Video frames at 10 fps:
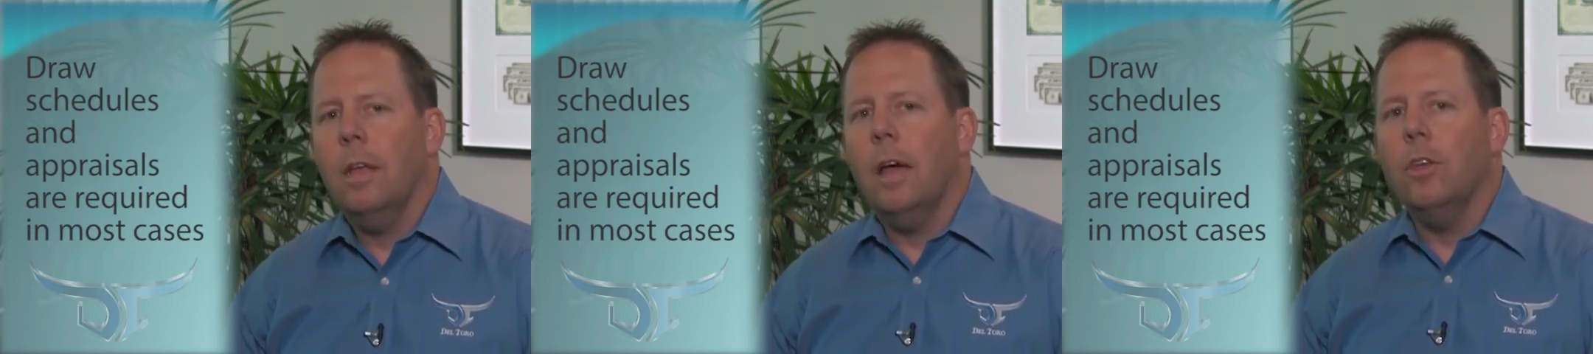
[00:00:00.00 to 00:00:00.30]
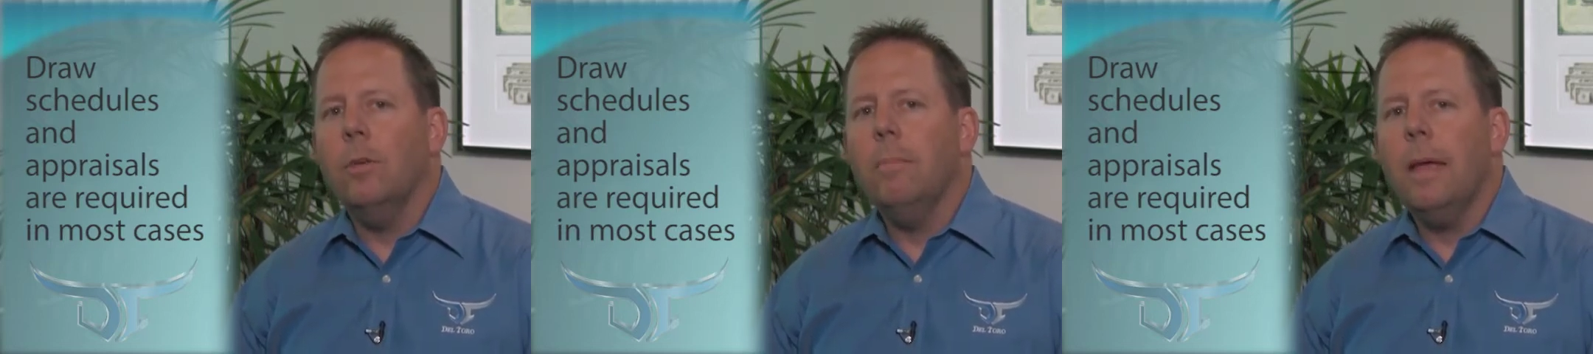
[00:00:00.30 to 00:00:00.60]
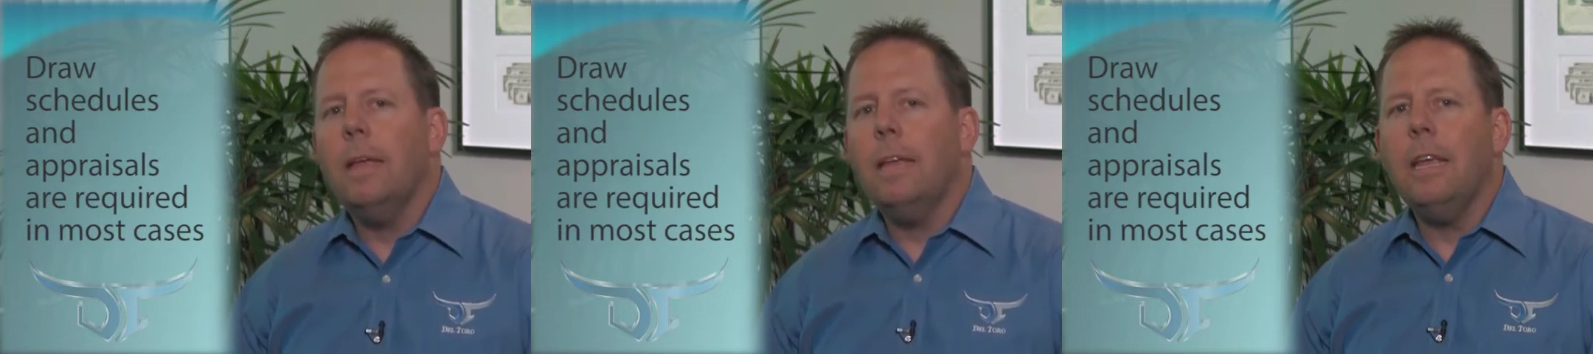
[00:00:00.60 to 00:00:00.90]
Now, you
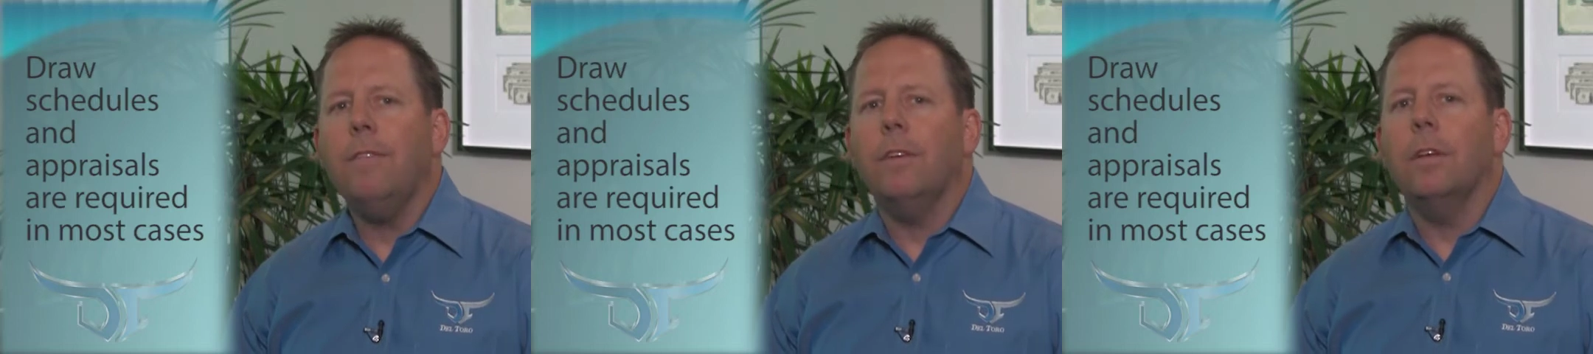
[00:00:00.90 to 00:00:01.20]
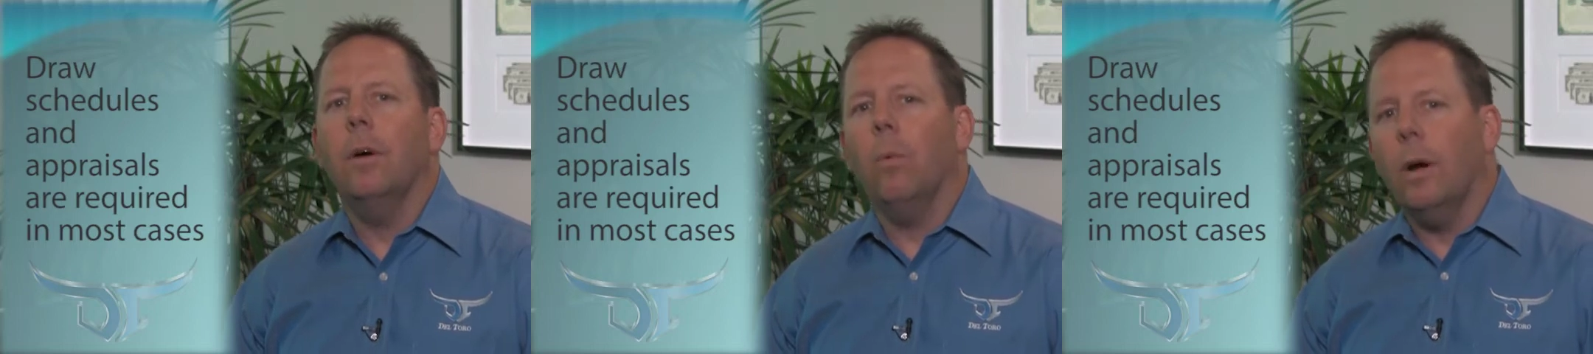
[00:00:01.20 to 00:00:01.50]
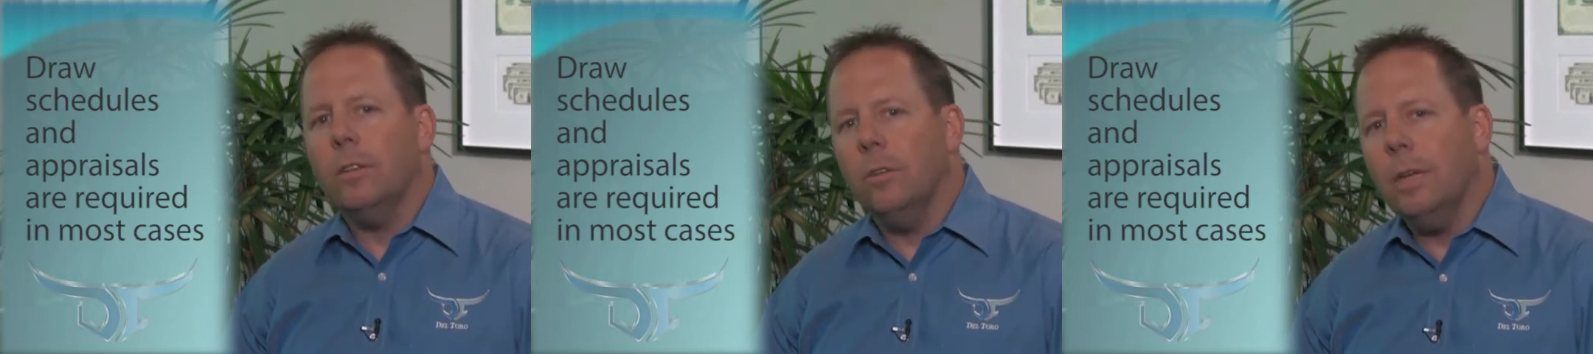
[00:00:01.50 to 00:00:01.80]
may even
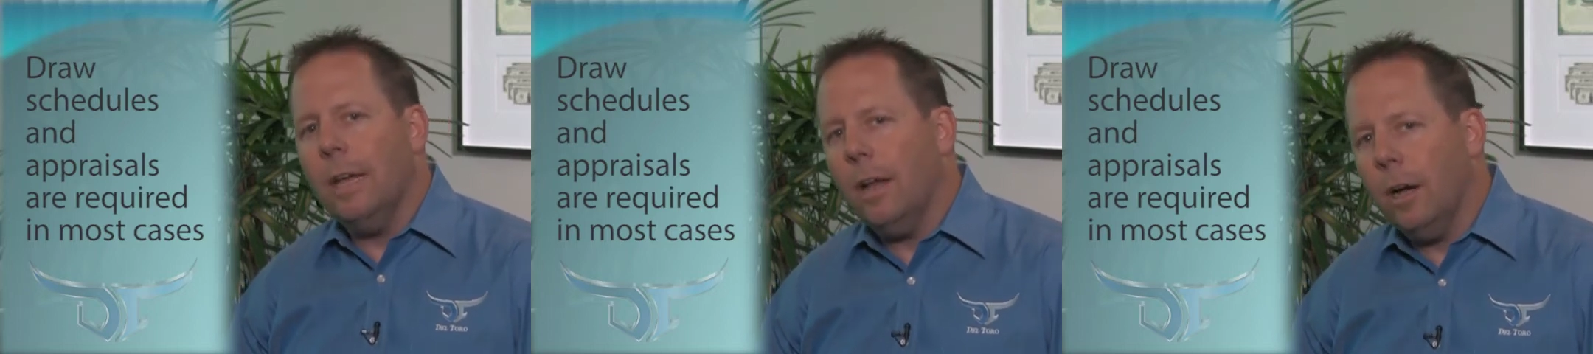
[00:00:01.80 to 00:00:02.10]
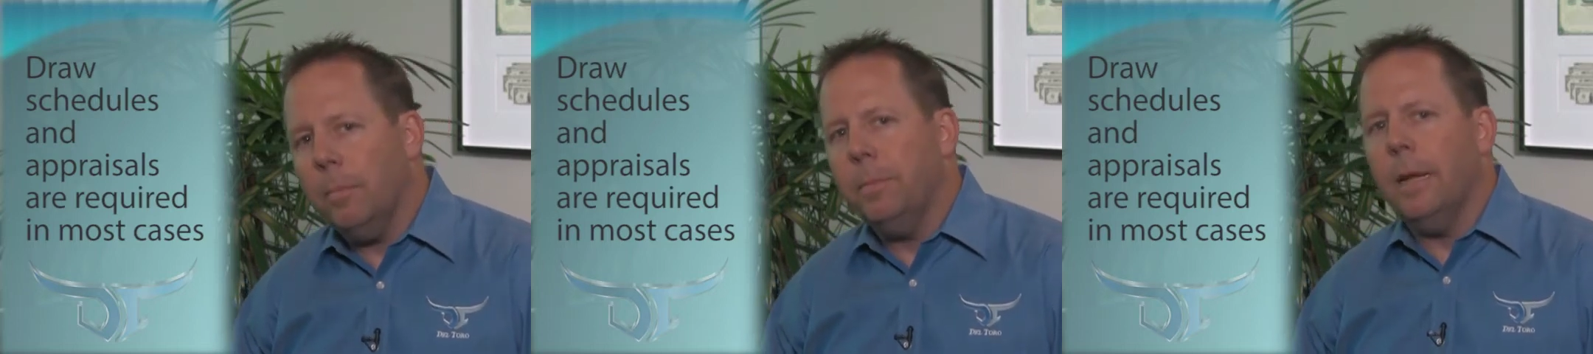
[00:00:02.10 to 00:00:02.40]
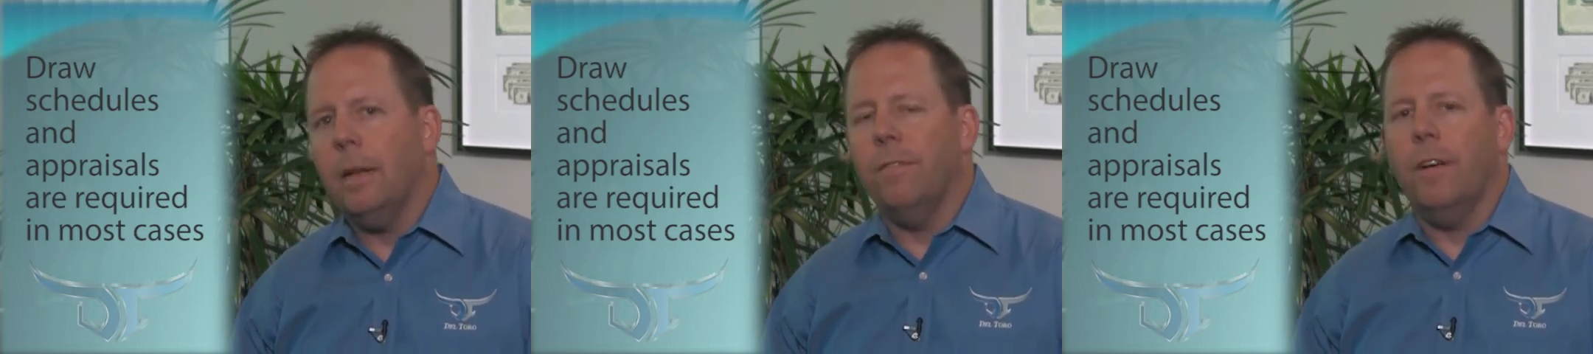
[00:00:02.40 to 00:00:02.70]
want to get
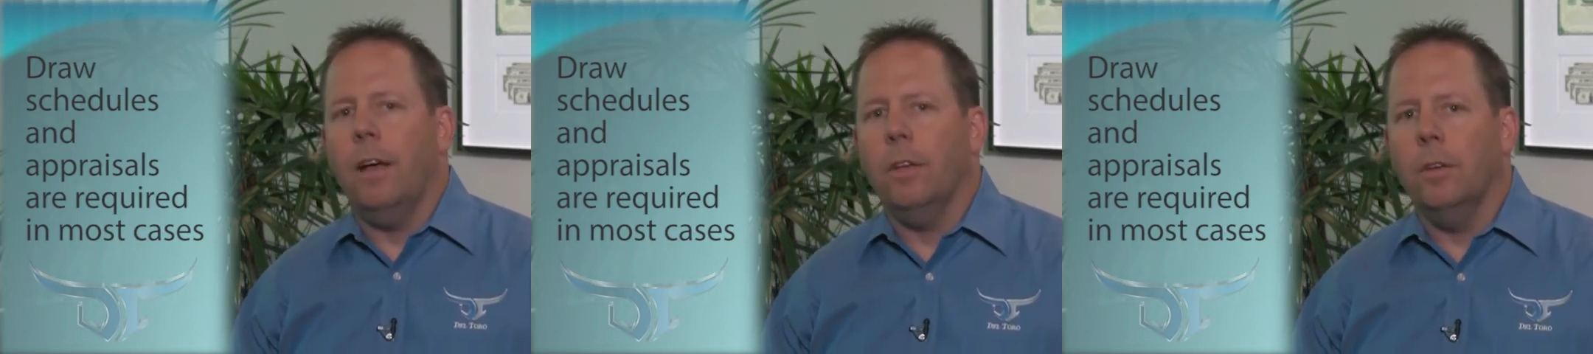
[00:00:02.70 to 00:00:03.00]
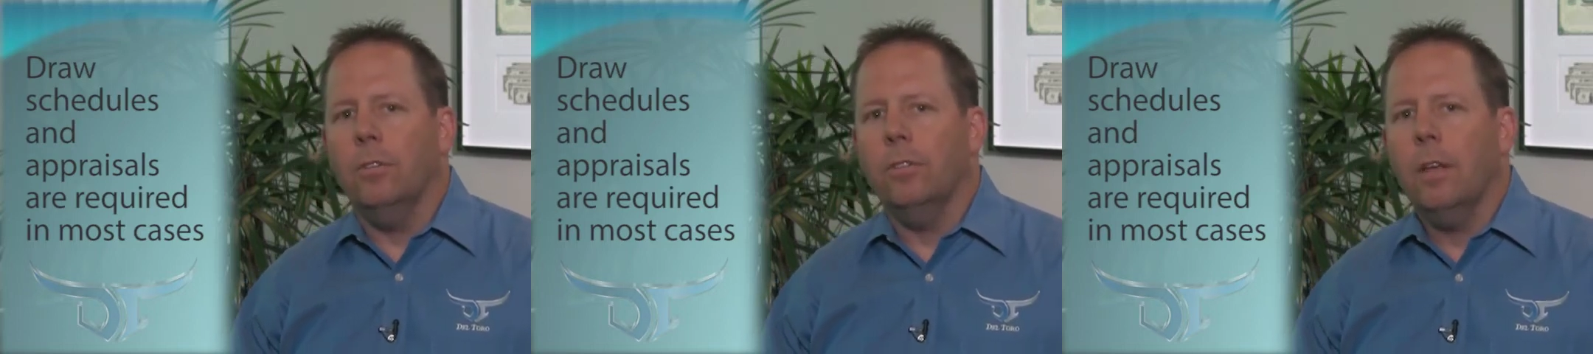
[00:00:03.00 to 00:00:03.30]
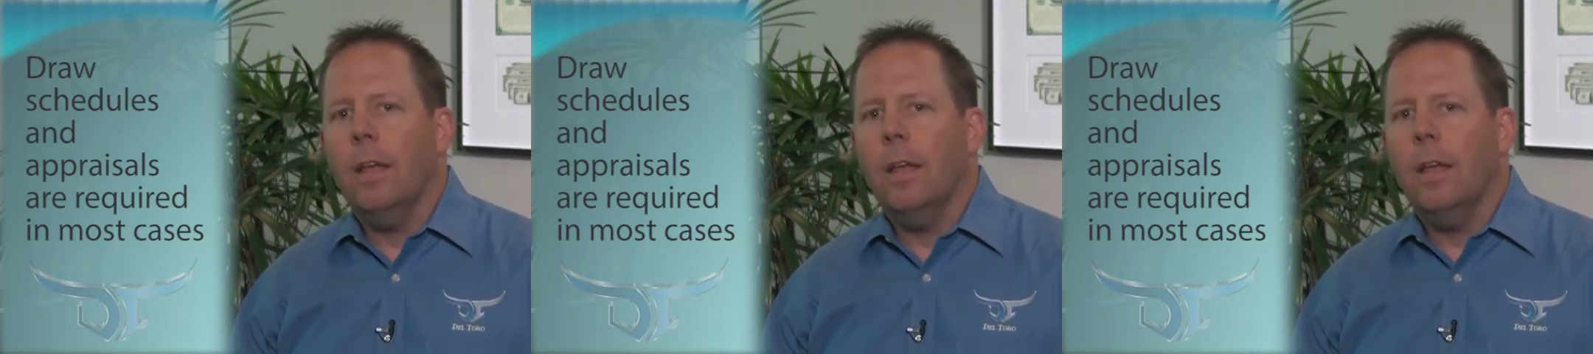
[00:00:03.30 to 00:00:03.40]
updated values